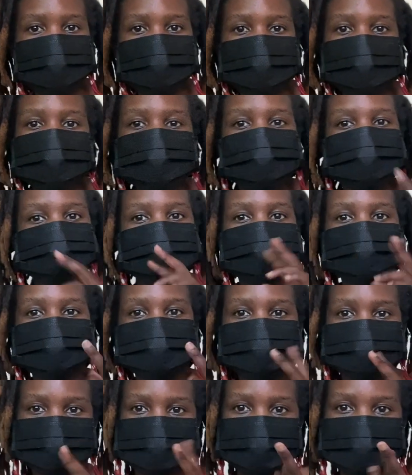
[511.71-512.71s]
we were trying to
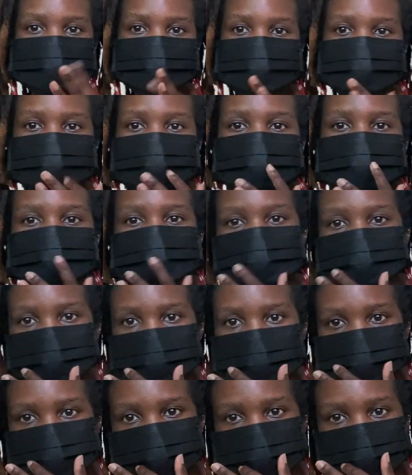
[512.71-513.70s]
see if we could
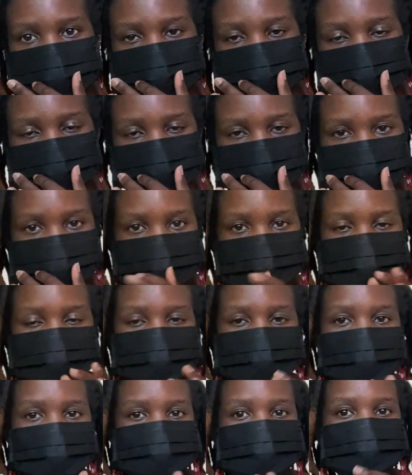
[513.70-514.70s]
save these teeth so
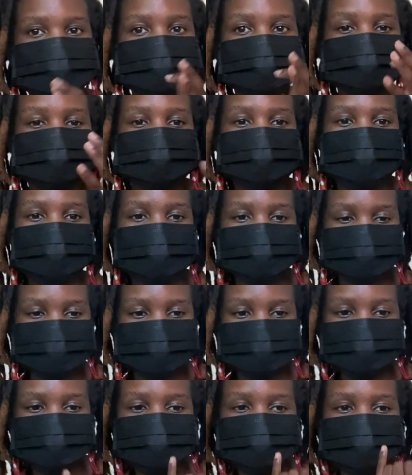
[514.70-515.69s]
that I
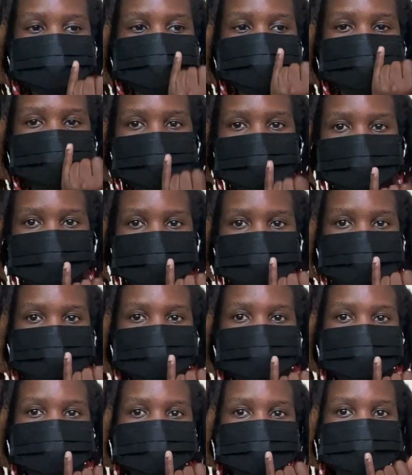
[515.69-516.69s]
just get one
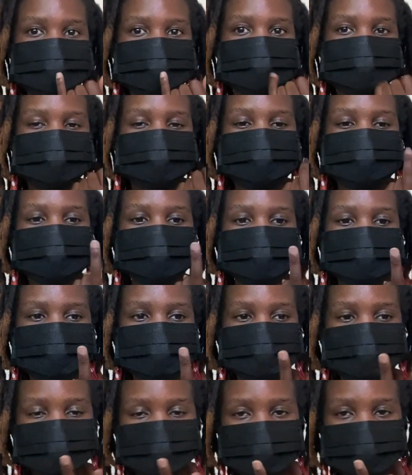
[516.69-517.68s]
implant instead
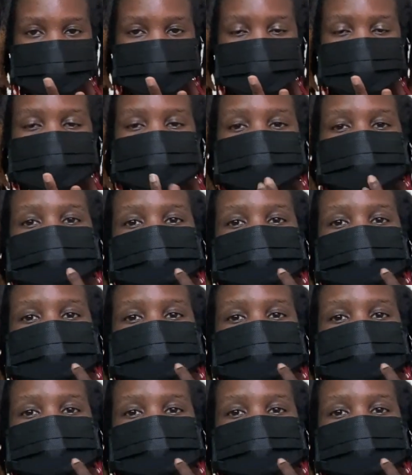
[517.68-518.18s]
of two,